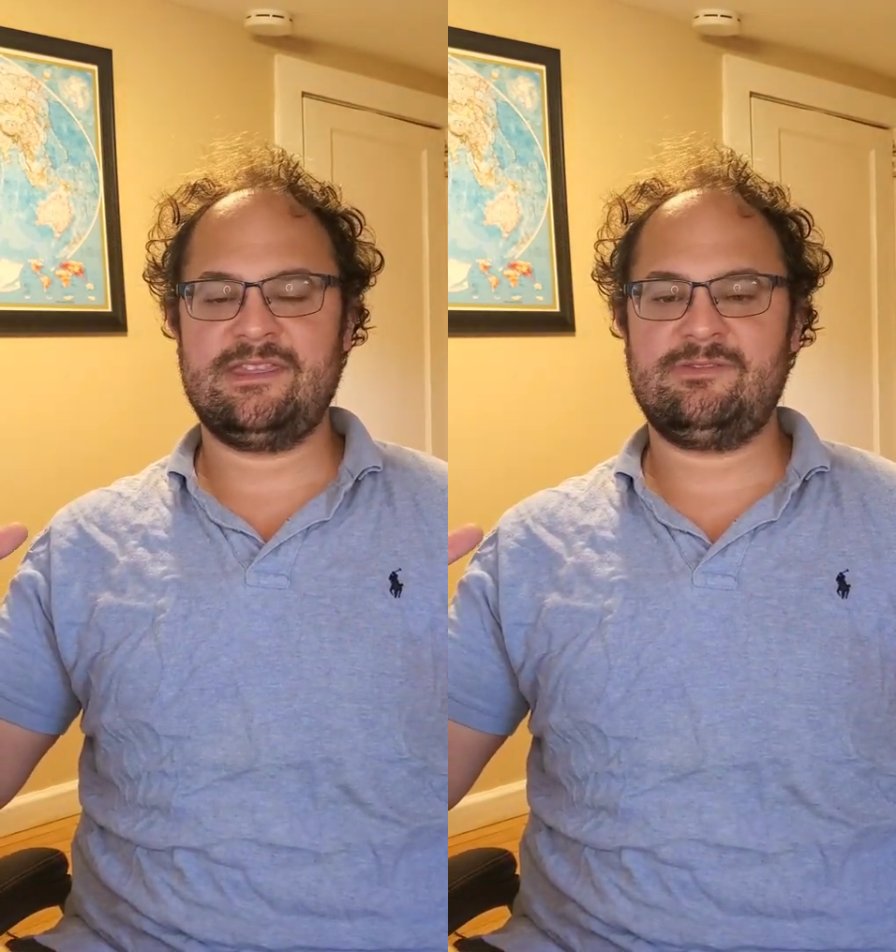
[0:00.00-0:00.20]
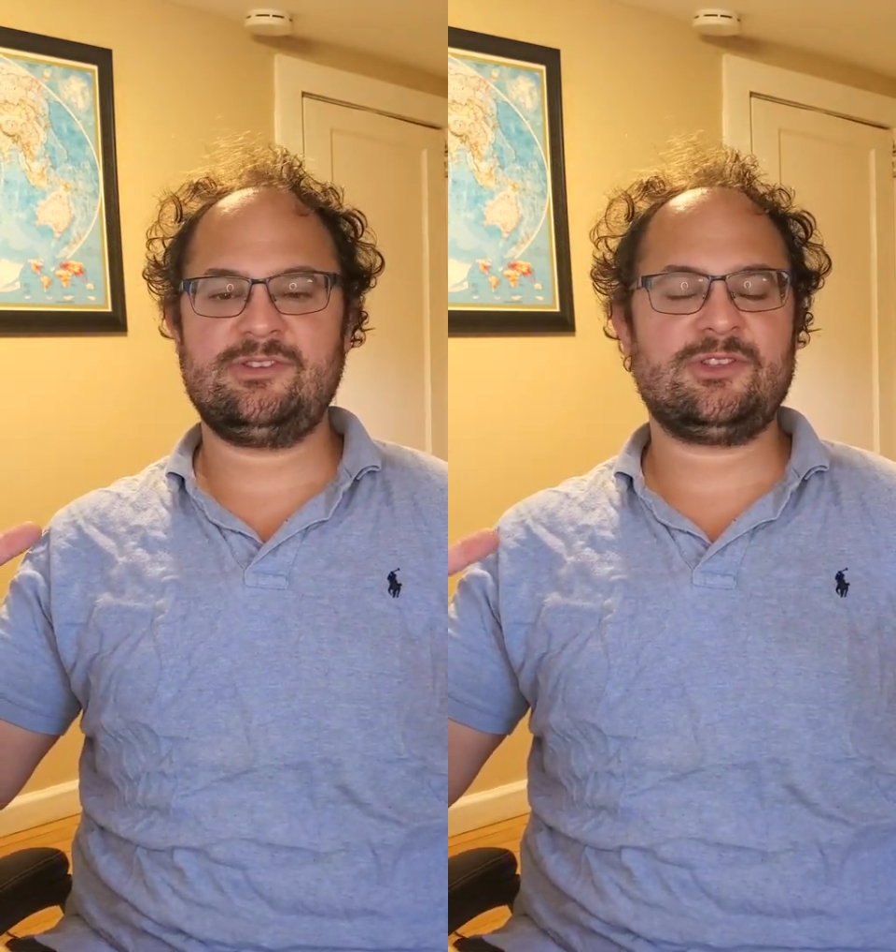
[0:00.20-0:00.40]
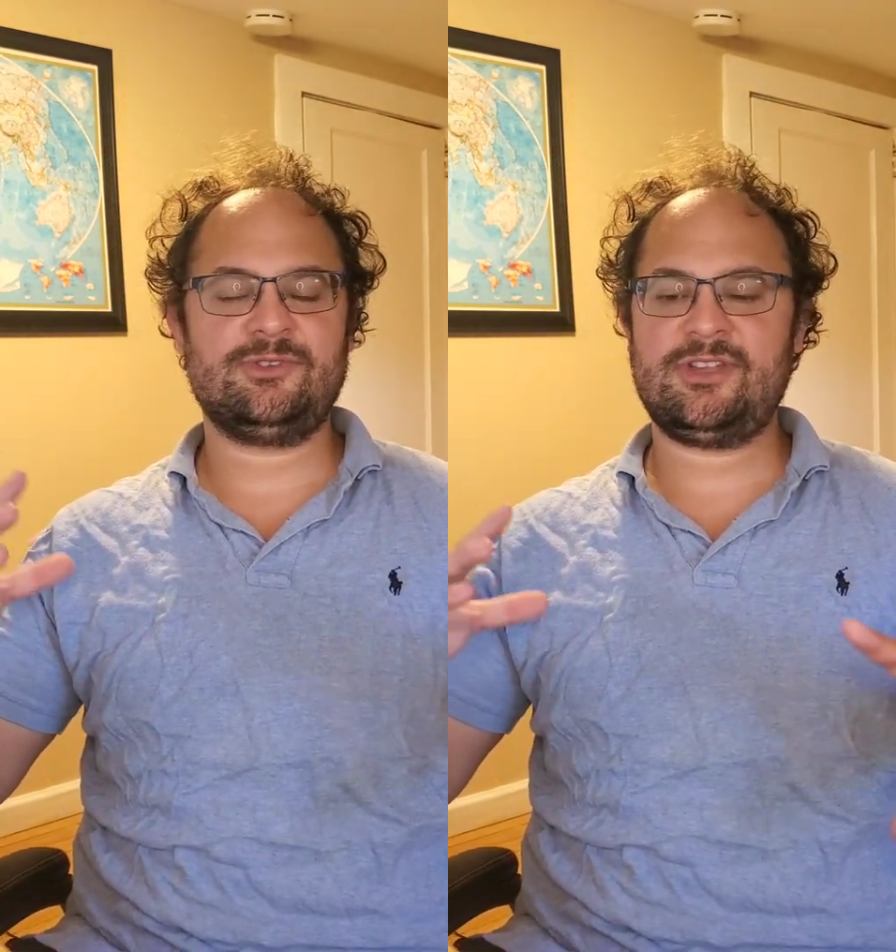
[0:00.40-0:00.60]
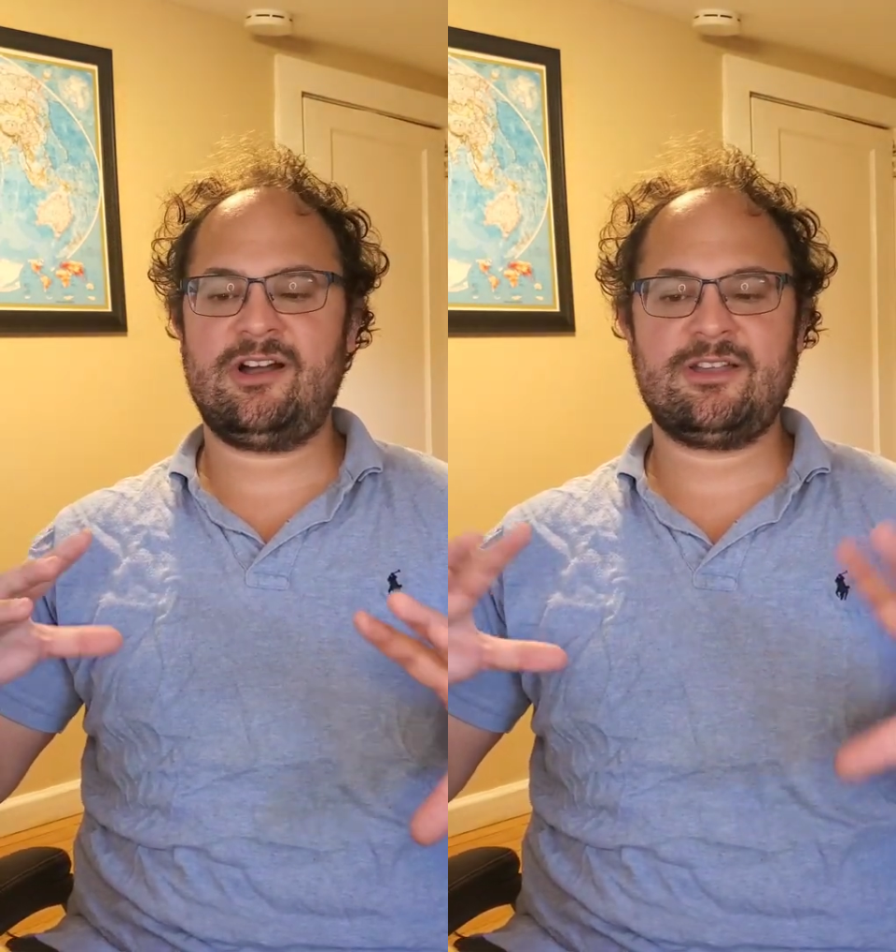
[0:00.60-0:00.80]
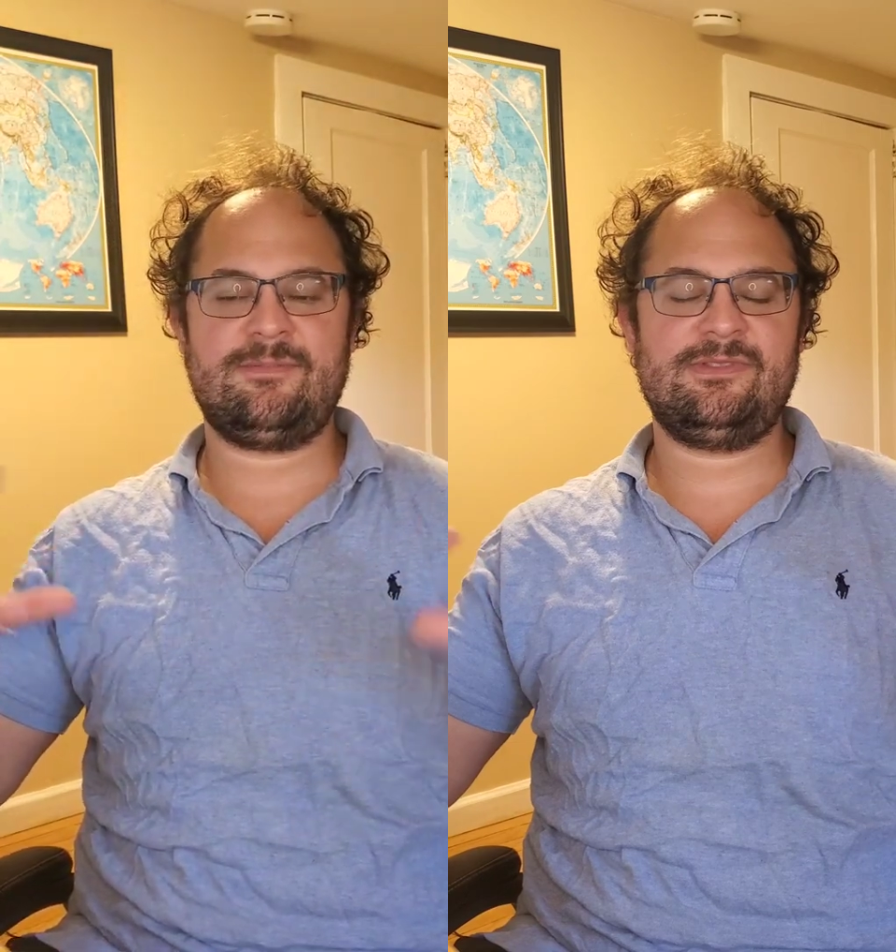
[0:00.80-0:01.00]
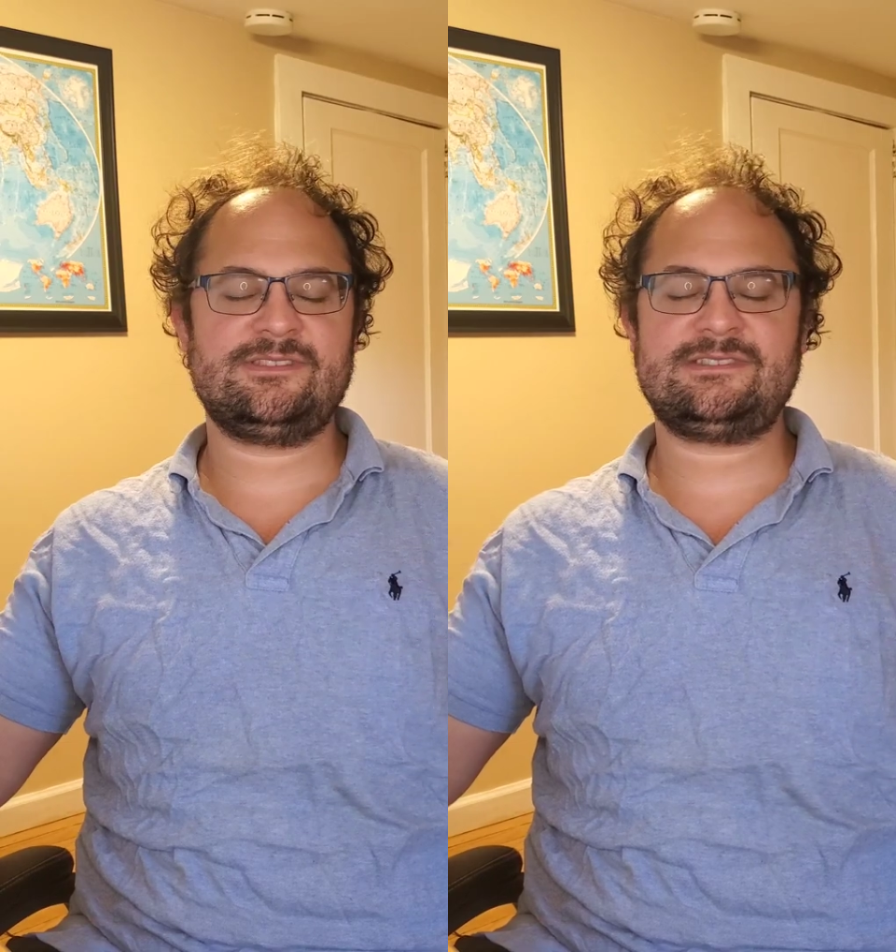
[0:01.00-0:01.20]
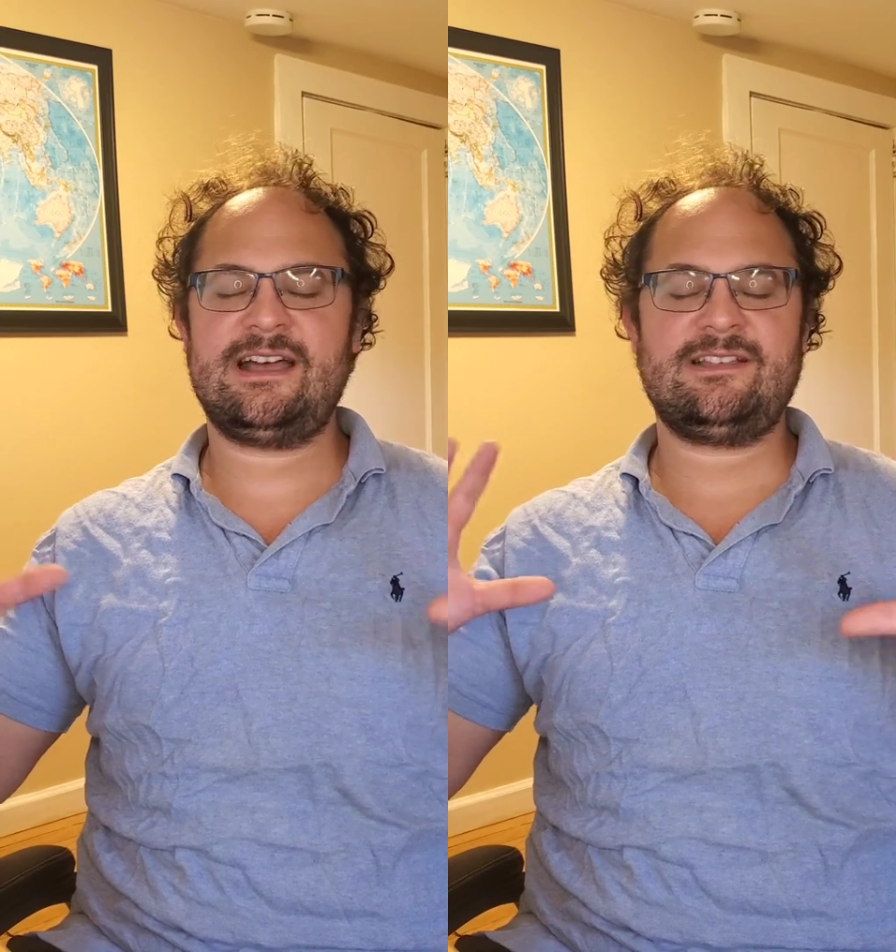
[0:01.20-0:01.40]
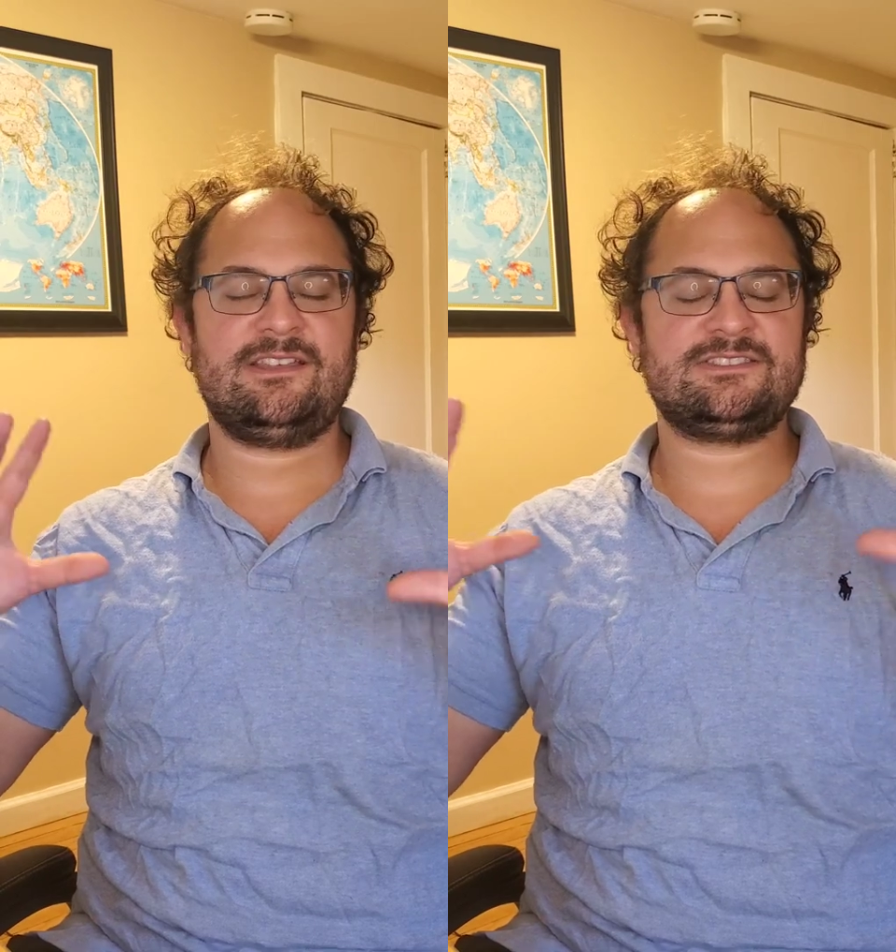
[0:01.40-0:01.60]
And it's
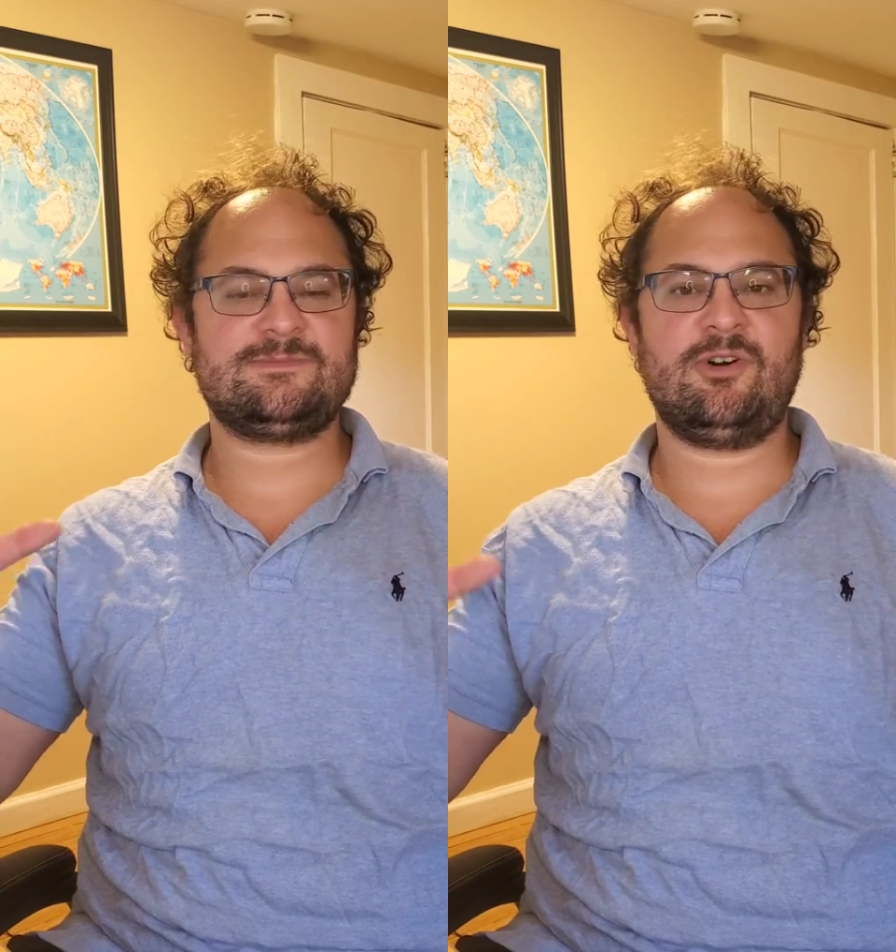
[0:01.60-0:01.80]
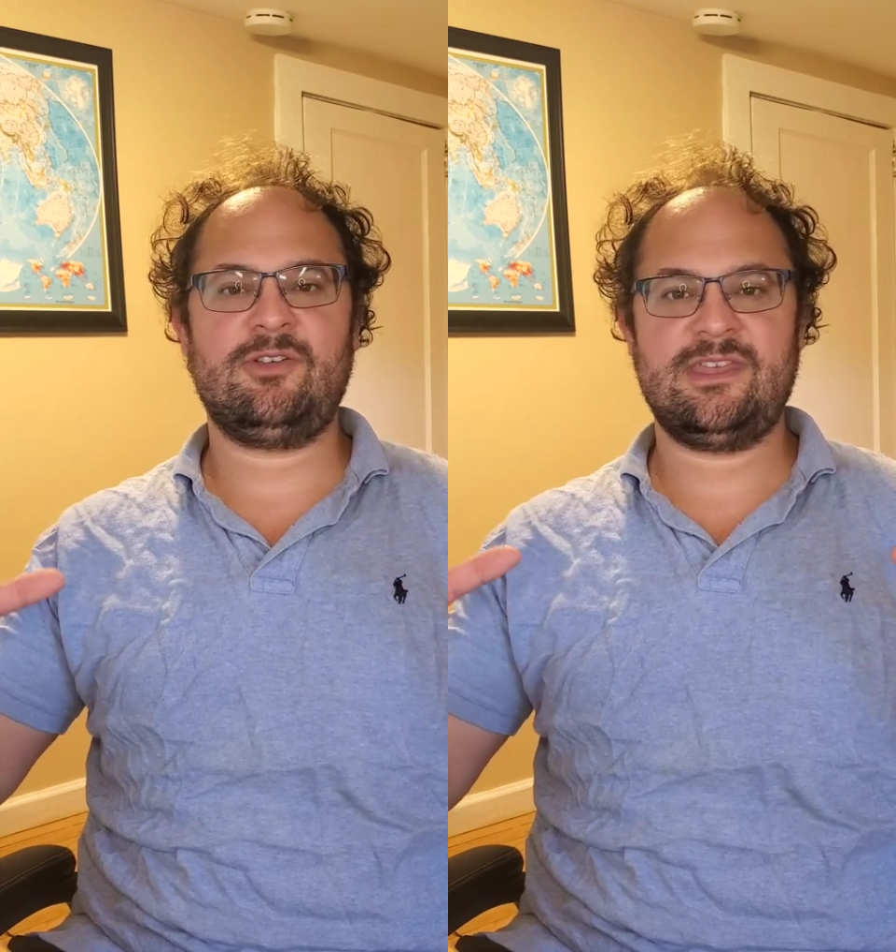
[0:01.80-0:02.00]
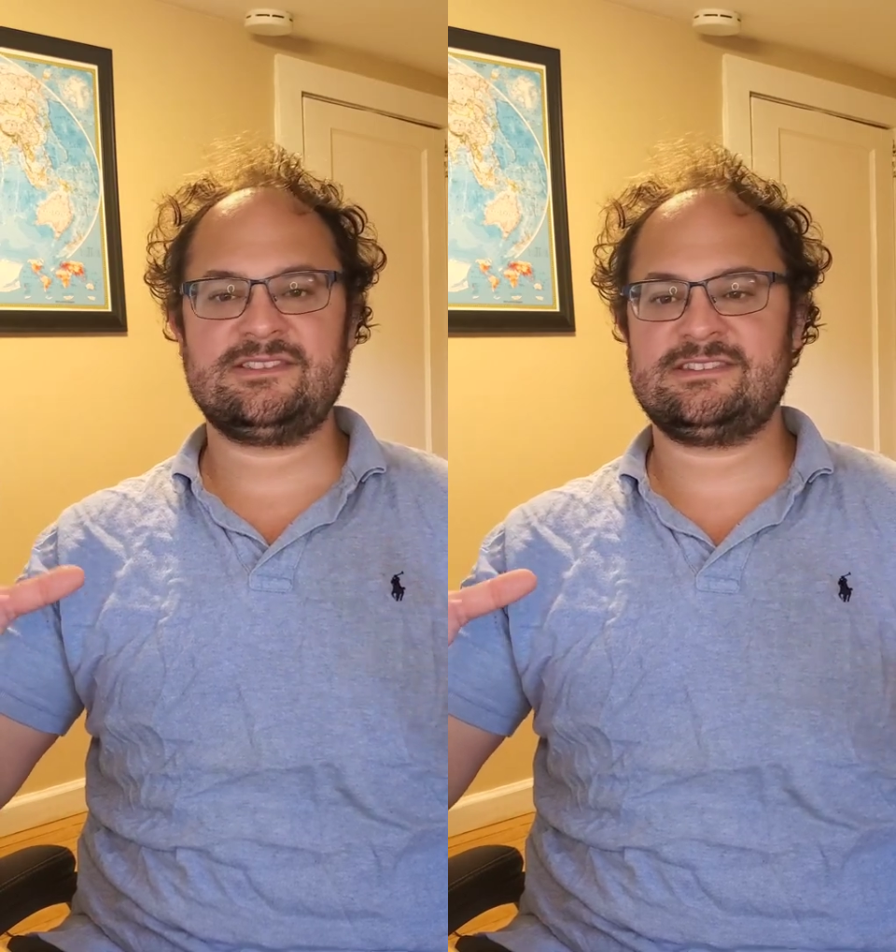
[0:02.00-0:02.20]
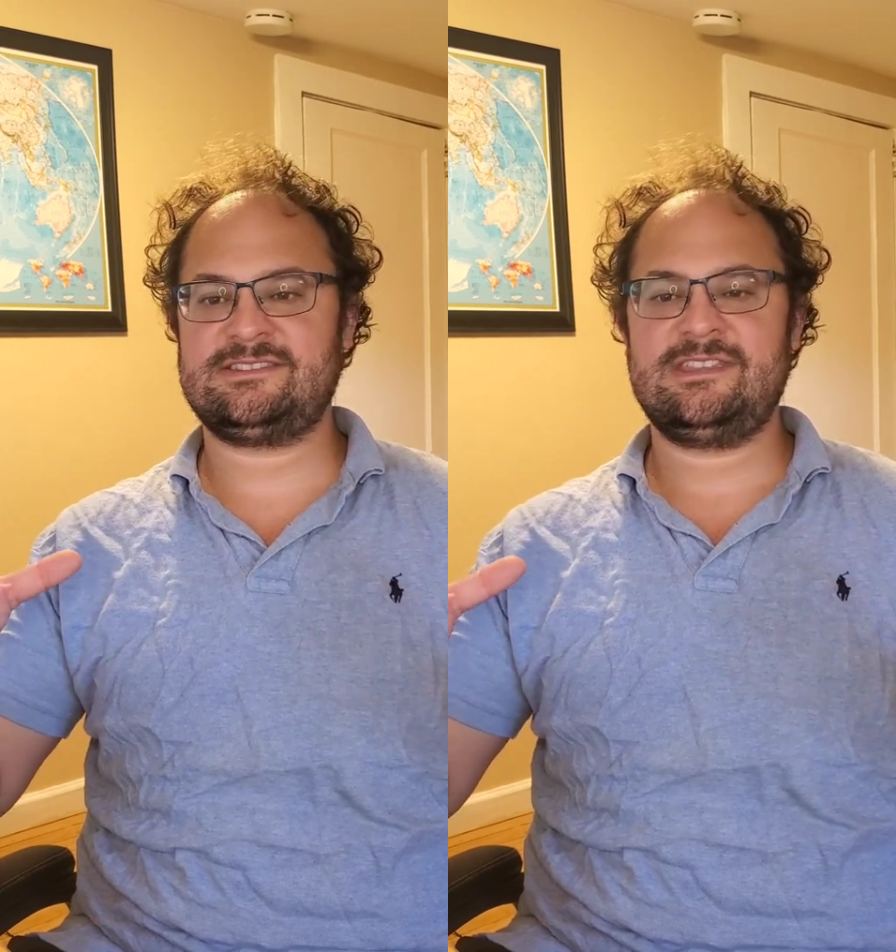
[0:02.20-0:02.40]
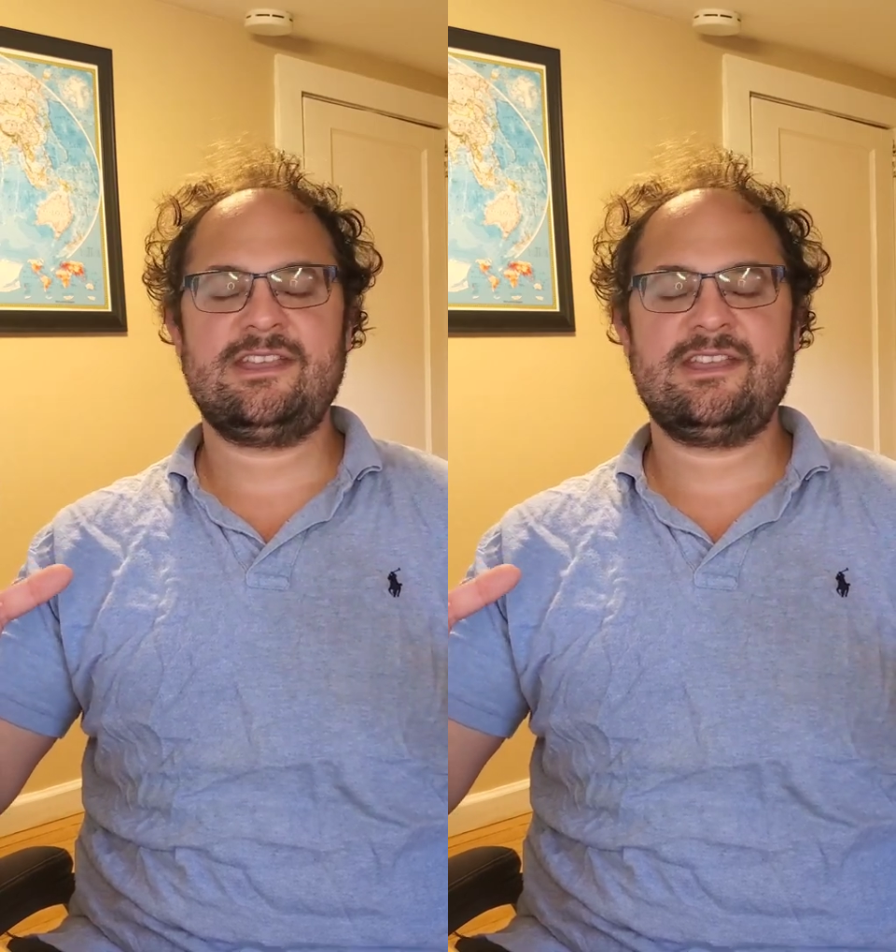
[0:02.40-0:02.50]
not like small things.